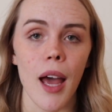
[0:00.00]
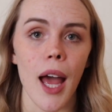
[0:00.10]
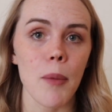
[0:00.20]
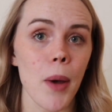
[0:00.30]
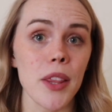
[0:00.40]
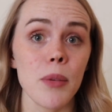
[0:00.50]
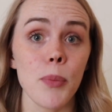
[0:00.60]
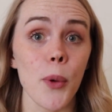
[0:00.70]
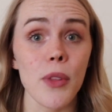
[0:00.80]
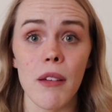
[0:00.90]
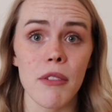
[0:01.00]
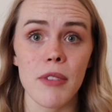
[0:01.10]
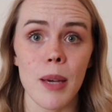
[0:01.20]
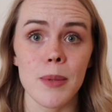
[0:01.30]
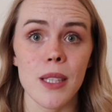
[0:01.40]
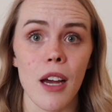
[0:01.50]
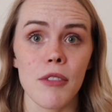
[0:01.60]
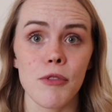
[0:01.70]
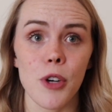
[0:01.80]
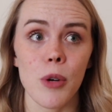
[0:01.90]
I bought them both off of
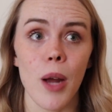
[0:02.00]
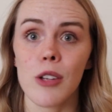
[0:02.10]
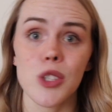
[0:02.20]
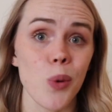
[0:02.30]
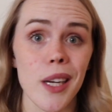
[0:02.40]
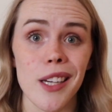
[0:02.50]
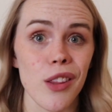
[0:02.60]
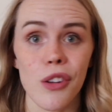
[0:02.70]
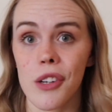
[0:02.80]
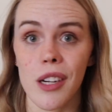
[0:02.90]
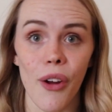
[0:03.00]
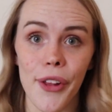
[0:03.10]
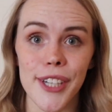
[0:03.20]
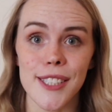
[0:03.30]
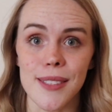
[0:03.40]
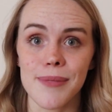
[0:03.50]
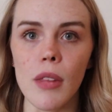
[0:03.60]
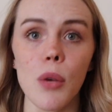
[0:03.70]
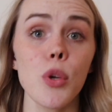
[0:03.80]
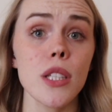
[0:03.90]
Amazon for around $20 to $30.
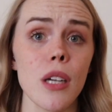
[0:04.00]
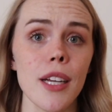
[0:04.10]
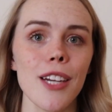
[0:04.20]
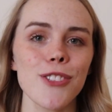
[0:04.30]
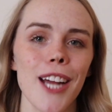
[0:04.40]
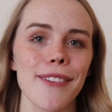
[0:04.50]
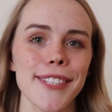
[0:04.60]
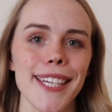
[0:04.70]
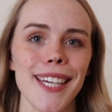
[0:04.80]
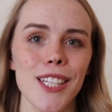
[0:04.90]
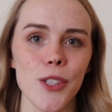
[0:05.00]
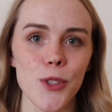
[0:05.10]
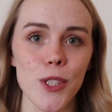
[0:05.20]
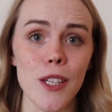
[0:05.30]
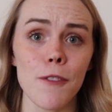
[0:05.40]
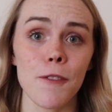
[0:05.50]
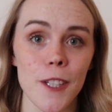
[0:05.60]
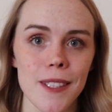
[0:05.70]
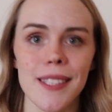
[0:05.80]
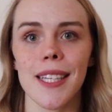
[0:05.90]
When starting out drafting, usually the
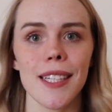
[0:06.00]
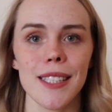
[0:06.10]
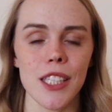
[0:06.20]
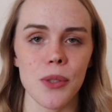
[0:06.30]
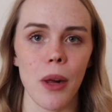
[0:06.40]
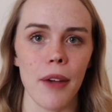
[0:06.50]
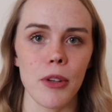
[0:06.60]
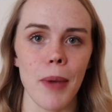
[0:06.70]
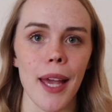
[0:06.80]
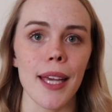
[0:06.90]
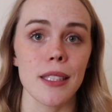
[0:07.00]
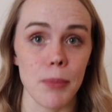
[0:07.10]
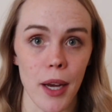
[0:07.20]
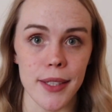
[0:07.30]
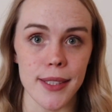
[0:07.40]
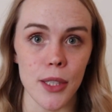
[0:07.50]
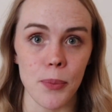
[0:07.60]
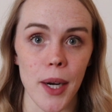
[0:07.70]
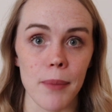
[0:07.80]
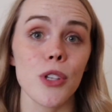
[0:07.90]
first thing a teacher will have you make is a bodice
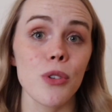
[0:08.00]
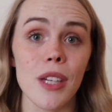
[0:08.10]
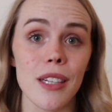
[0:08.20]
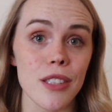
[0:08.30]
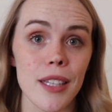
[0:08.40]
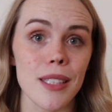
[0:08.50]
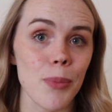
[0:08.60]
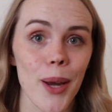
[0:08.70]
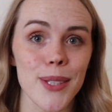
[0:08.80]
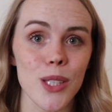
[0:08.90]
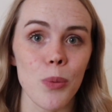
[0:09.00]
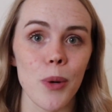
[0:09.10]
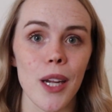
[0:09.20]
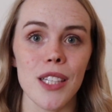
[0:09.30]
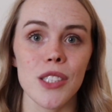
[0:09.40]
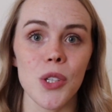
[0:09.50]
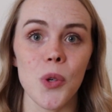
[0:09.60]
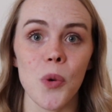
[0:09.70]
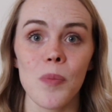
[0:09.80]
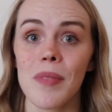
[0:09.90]
sloper. You can adjust a bodice sloper
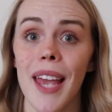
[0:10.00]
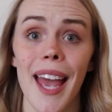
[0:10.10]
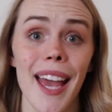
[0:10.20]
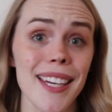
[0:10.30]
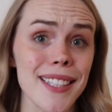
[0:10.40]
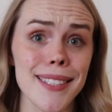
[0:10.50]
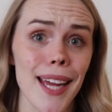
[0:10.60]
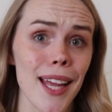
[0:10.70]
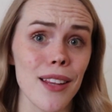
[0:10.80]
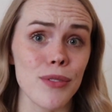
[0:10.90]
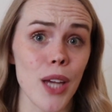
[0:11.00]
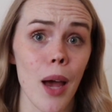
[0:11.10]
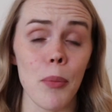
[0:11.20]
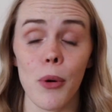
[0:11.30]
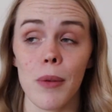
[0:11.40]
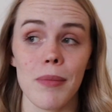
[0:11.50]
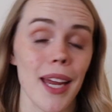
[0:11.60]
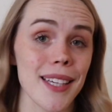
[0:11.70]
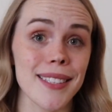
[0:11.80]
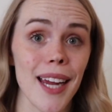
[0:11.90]
into any style of top or
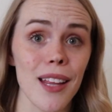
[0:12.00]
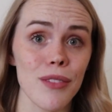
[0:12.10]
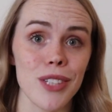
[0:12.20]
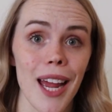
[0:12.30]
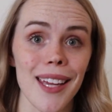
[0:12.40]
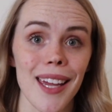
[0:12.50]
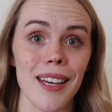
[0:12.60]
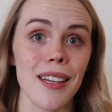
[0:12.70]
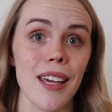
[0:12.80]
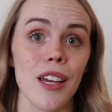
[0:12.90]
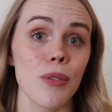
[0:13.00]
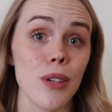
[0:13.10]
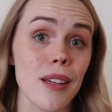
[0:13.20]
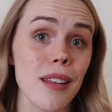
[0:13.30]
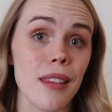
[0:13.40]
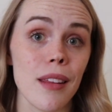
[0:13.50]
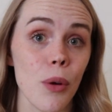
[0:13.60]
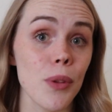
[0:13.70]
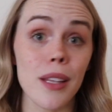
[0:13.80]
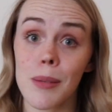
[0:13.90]
any style of jacket. Really, the
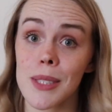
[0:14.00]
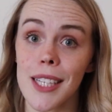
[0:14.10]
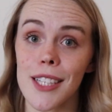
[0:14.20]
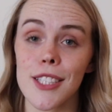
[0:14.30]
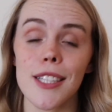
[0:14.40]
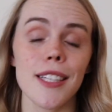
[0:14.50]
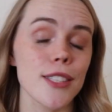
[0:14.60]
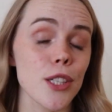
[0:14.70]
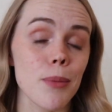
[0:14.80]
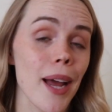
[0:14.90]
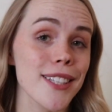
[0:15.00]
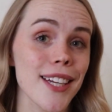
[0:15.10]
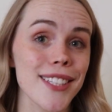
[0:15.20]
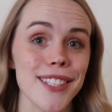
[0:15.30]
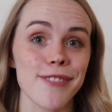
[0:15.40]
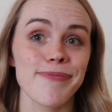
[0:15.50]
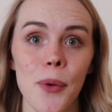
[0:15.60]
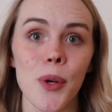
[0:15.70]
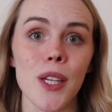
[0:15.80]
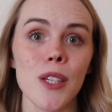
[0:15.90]
only limitation is your imagination.
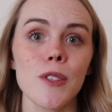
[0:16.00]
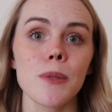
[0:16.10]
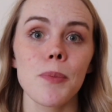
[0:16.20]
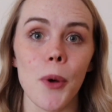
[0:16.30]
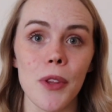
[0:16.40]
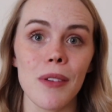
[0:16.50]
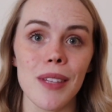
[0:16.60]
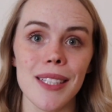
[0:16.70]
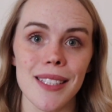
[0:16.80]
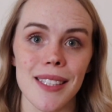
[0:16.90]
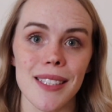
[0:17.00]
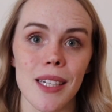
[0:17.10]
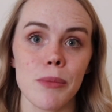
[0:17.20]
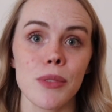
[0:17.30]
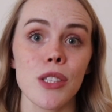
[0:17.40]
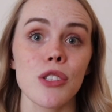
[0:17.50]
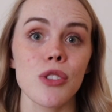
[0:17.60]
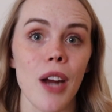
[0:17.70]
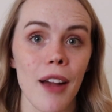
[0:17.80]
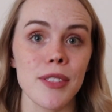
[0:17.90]
We're going to use both of these systems to
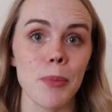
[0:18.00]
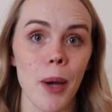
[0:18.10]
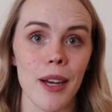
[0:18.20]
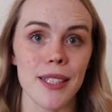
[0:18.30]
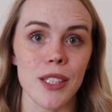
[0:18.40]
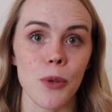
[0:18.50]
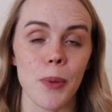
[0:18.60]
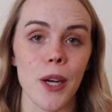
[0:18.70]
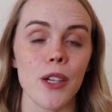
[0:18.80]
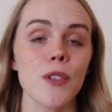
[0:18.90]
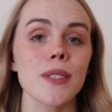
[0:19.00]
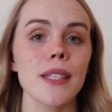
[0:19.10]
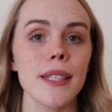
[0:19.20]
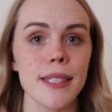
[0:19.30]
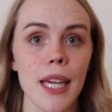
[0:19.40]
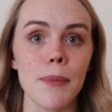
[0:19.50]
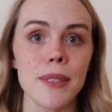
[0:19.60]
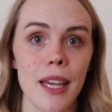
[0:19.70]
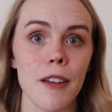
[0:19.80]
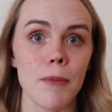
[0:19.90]
draft a bodice sloper using the same
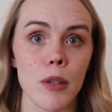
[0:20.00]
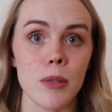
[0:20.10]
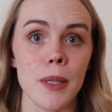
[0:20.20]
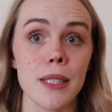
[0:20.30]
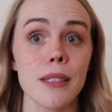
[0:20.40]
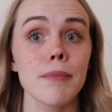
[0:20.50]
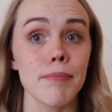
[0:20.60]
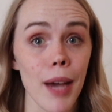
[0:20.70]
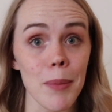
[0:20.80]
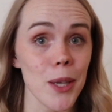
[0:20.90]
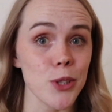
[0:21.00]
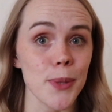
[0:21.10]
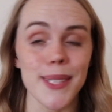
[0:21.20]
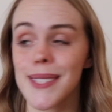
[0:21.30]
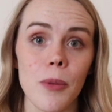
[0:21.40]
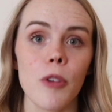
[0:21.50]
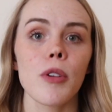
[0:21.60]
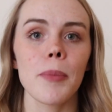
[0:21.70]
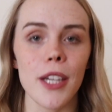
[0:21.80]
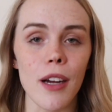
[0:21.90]
set of measurements, my measurements.
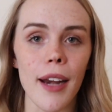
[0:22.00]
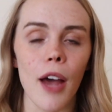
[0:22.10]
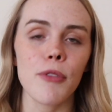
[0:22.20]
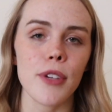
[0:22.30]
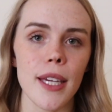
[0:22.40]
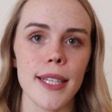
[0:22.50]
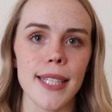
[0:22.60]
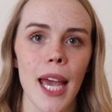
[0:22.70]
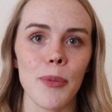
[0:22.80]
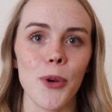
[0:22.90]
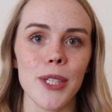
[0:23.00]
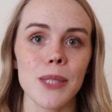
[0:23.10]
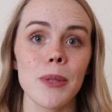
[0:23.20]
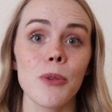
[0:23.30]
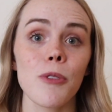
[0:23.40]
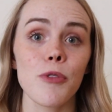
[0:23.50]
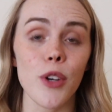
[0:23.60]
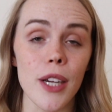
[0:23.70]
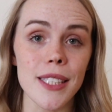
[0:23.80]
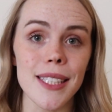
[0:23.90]
From here on out for ease, I'm going to be
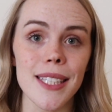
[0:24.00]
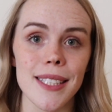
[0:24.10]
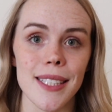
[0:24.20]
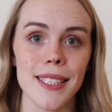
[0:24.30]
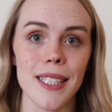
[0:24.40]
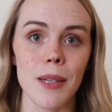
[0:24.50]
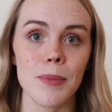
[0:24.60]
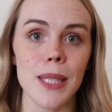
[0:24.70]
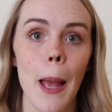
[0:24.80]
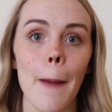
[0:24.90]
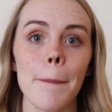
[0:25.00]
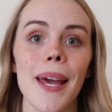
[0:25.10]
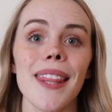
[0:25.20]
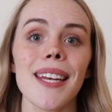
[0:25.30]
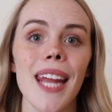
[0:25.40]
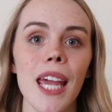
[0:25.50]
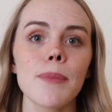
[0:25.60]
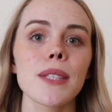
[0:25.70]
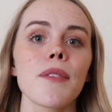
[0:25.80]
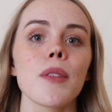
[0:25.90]
referring to these systems by the
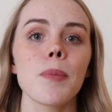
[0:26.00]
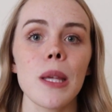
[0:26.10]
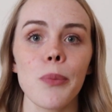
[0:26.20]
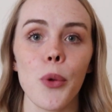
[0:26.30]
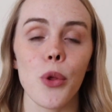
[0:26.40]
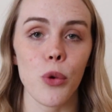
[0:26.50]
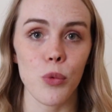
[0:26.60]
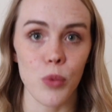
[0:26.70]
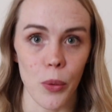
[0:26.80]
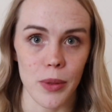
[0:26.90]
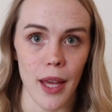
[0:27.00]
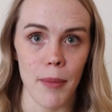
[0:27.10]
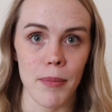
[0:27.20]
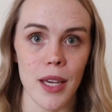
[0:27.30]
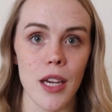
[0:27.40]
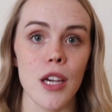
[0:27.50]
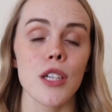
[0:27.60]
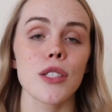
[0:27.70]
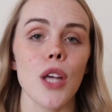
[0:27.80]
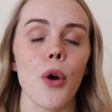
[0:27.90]
names of the people who wrote them.
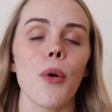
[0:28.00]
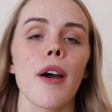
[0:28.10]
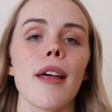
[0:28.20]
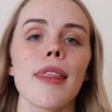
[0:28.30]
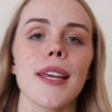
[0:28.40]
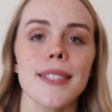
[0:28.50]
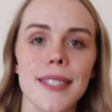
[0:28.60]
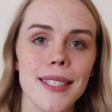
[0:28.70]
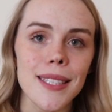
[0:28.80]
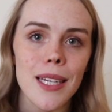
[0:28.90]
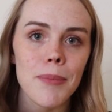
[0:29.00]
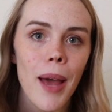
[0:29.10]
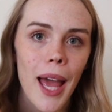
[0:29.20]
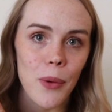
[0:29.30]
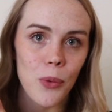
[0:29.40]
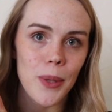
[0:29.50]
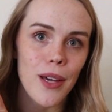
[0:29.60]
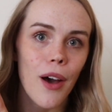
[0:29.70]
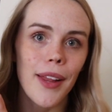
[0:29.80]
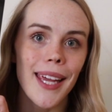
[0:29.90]
So this system I will be
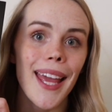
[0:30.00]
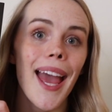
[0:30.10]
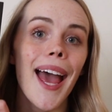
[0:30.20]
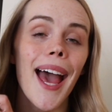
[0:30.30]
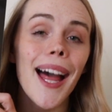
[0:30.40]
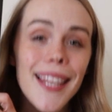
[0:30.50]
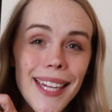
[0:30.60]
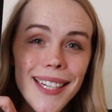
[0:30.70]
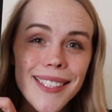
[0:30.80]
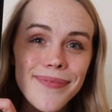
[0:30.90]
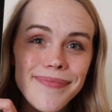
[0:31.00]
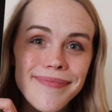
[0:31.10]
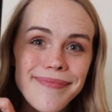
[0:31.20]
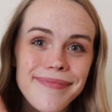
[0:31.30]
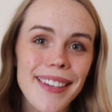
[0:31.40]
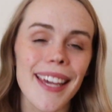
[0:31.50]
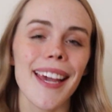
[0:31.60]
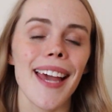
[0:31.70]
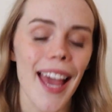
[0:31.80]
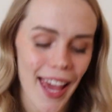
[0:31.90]
calling Helen,
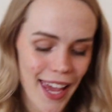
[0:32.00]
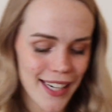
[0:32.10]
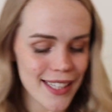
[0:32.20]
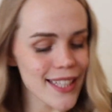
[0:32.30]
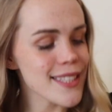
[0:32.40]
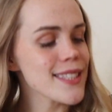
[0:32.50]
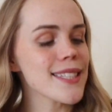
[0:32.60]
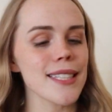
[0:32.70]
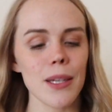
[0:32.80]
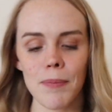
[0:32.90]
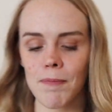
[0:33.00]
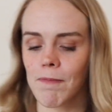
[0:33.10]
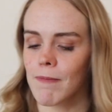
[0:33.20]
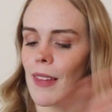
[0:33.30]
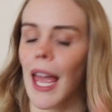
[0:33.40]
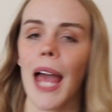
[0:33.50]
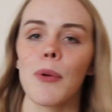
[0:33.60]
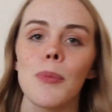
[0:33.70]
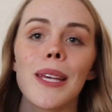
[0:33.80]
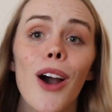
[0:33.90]
and this system I
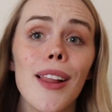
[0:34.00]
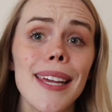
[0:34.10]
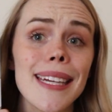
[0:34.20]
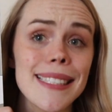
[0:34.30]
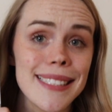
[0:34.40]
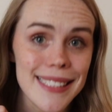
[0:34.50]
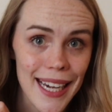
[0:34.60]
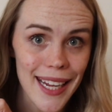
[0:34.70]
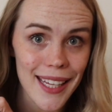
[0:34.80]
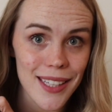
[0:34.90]
will be calling Dennic.